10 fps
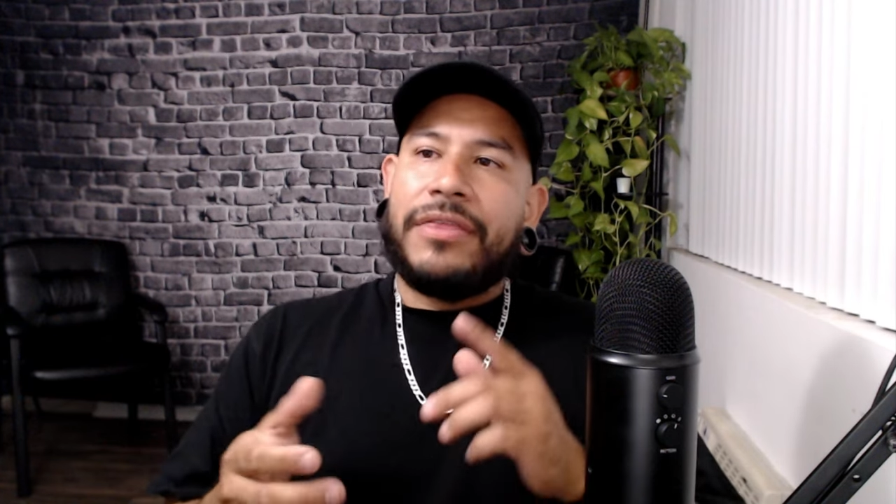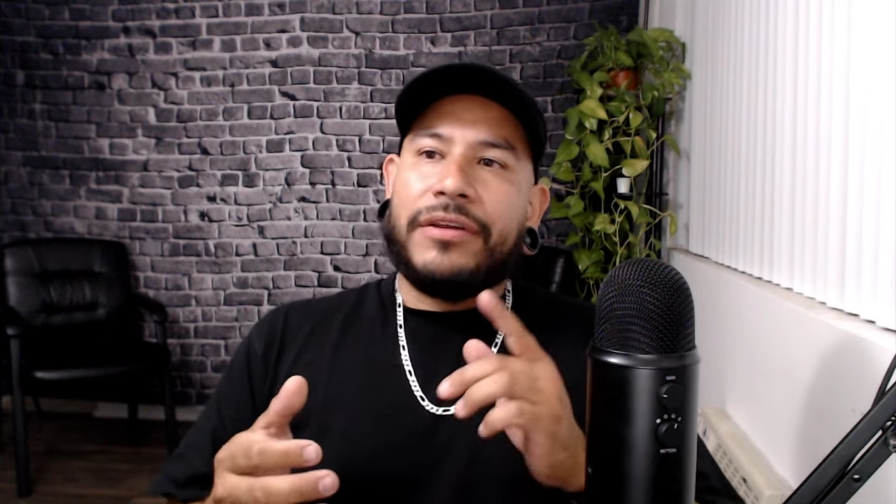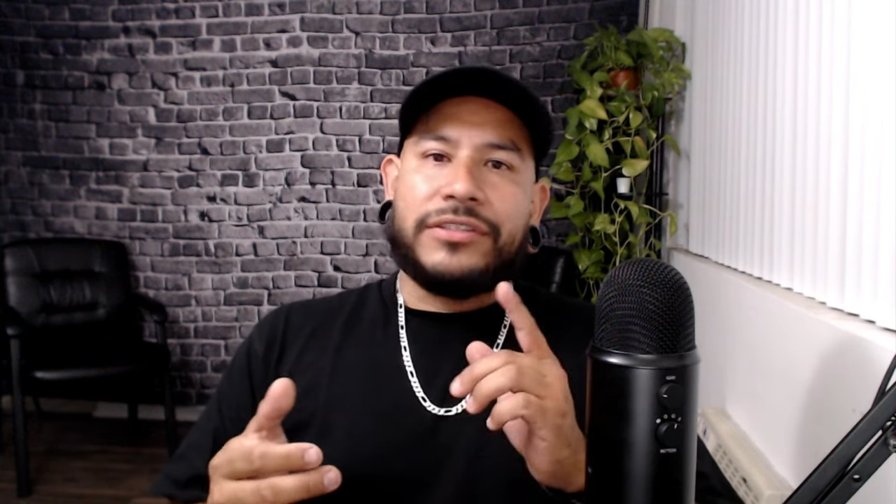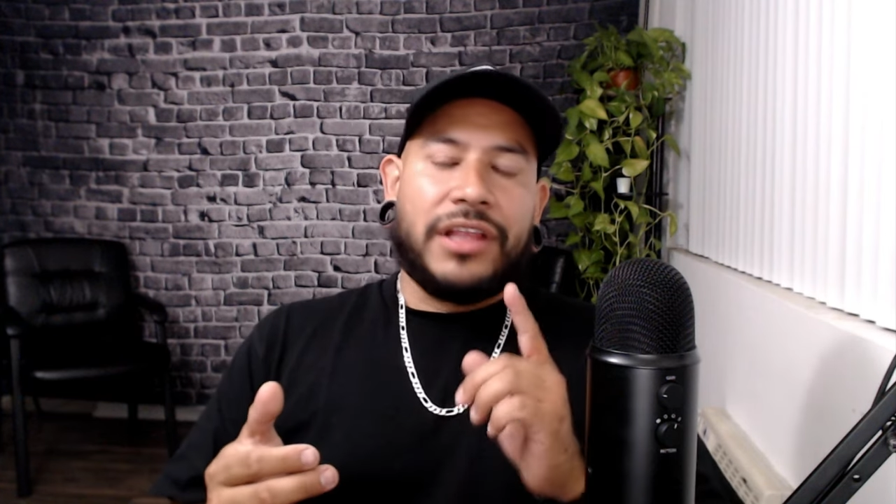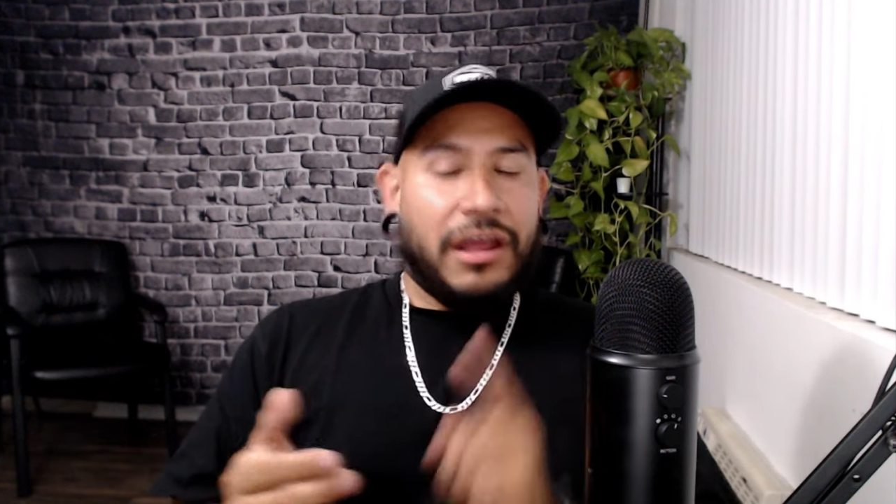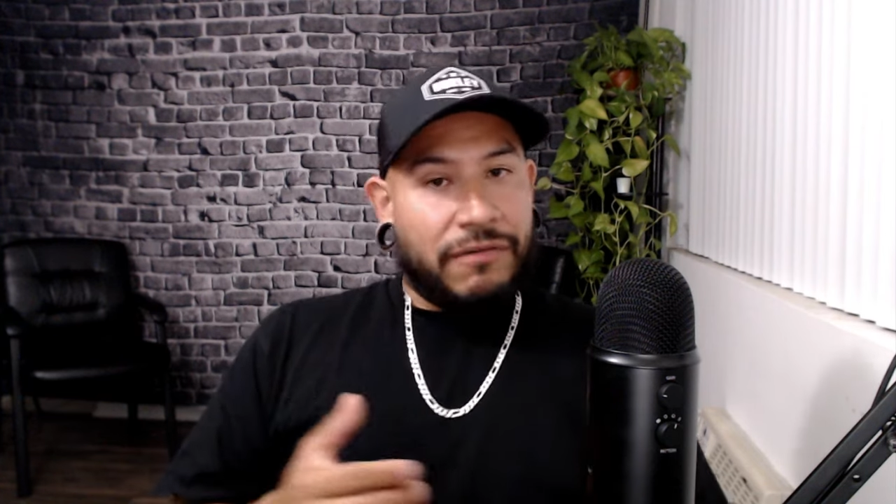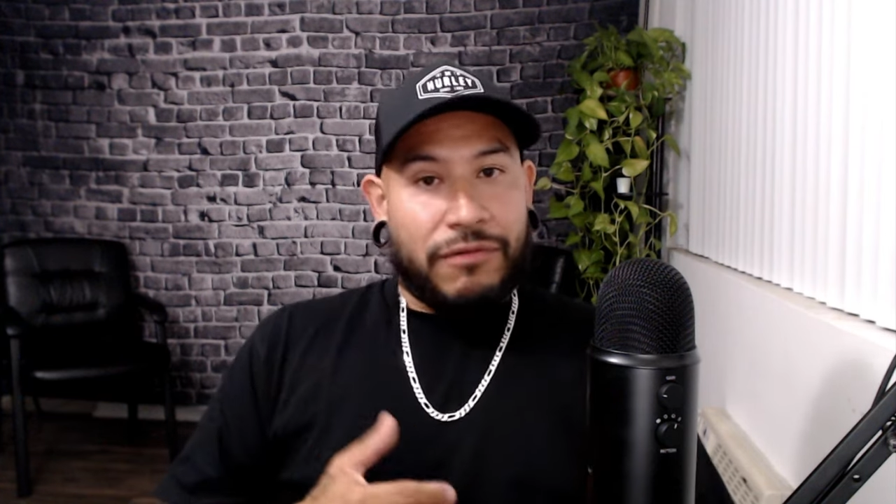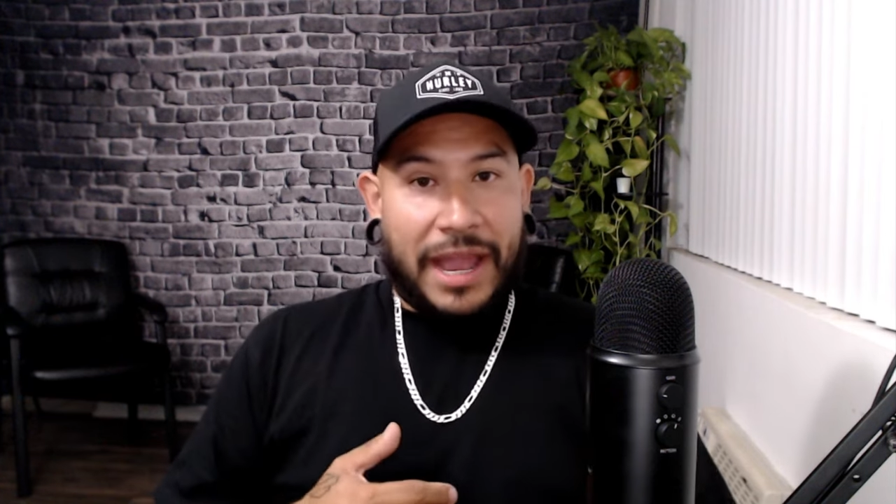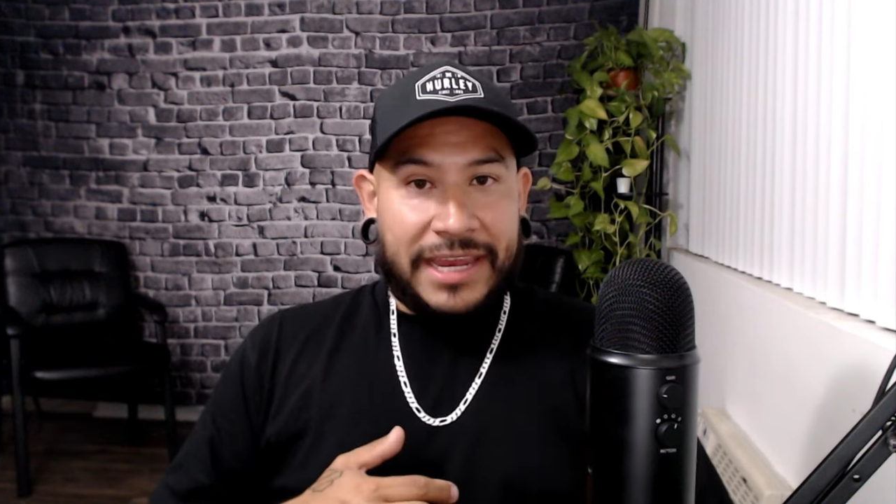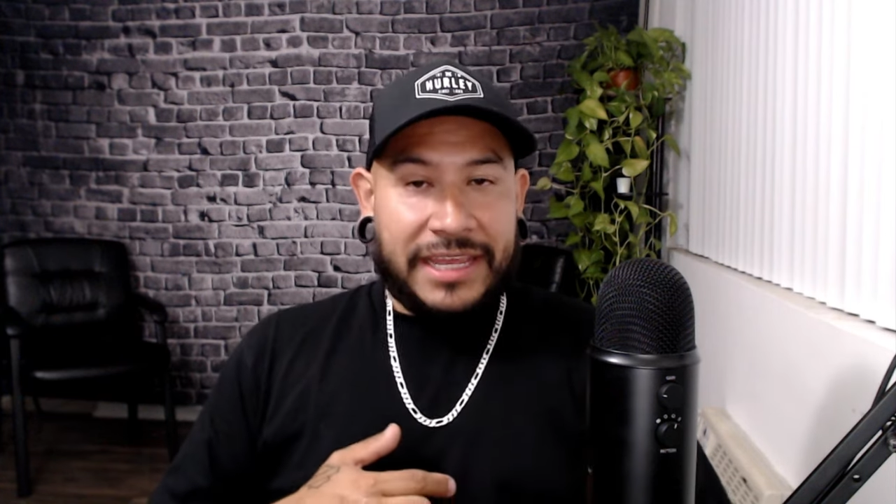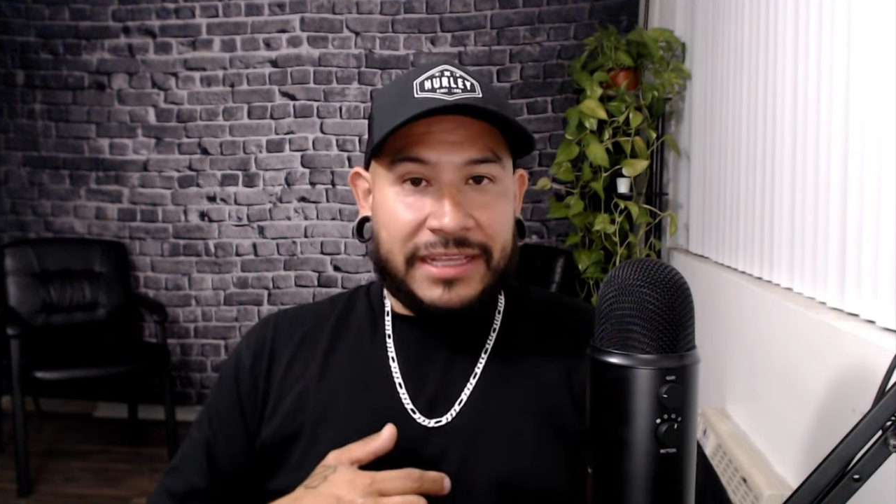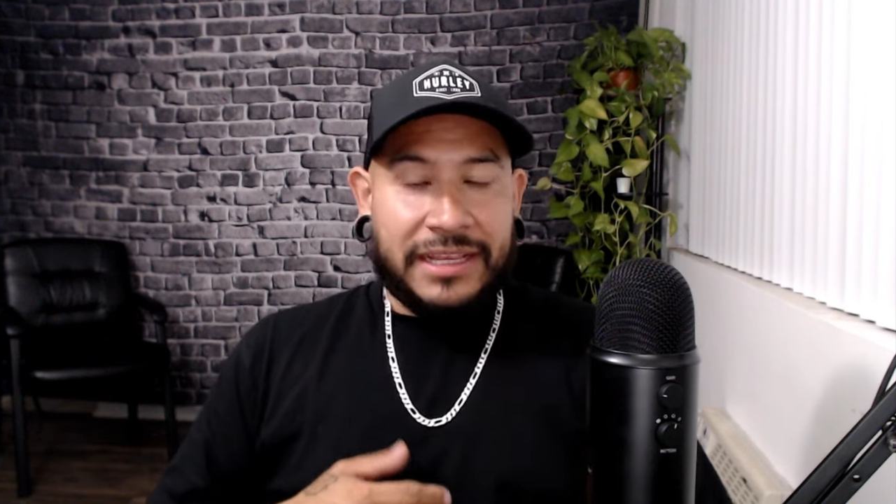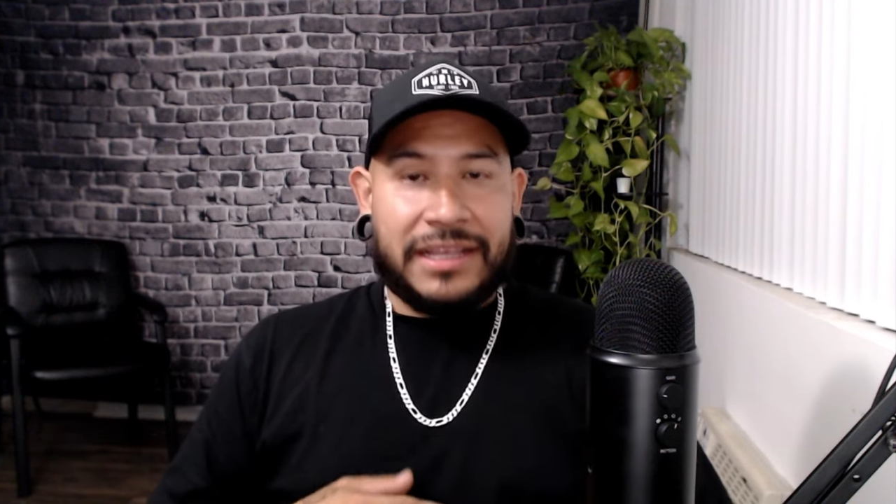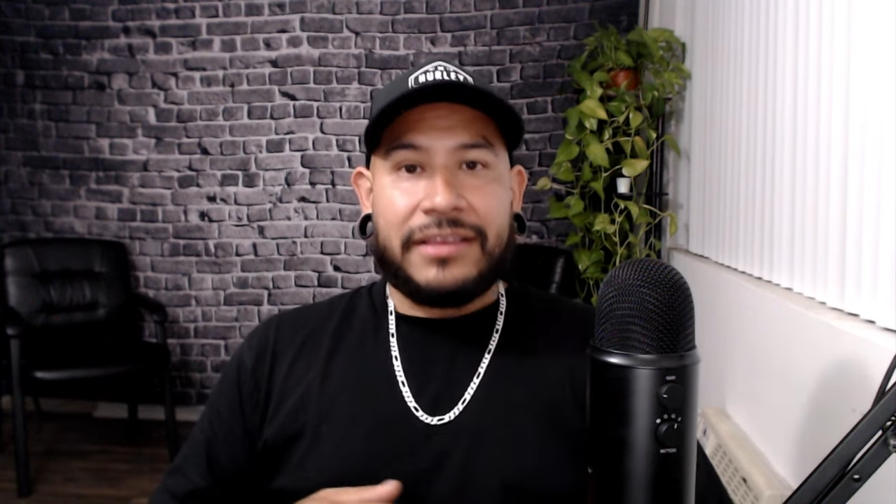There's a lot of riding.